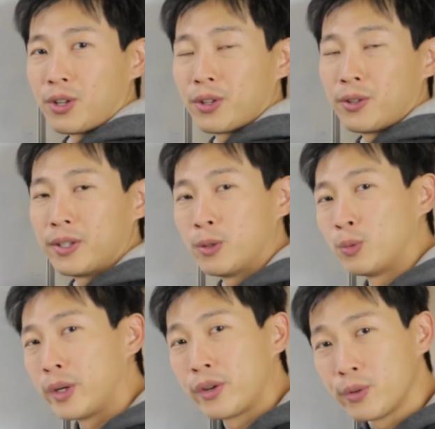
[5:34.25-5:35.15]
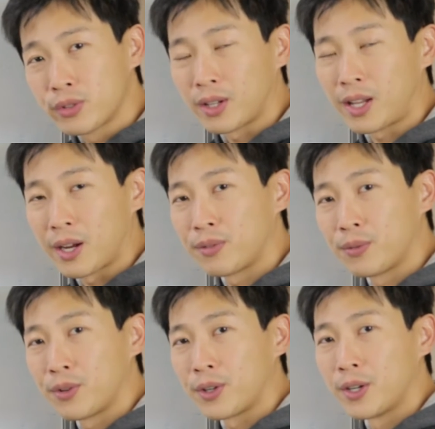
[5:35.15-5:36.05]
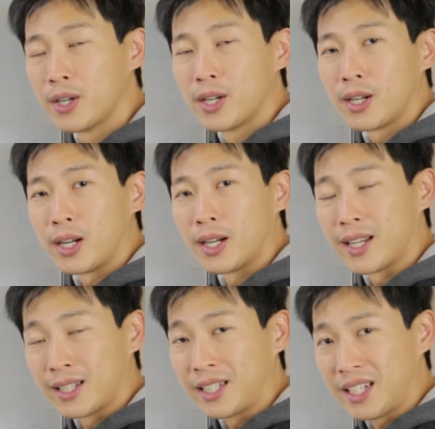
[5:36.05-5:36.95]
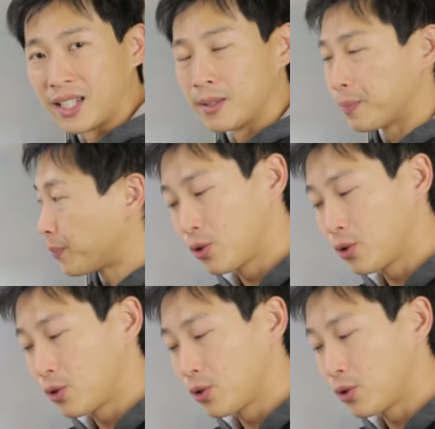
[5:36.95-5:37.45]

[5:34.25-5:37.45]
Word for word: although it will reduce the life of your uh, LED.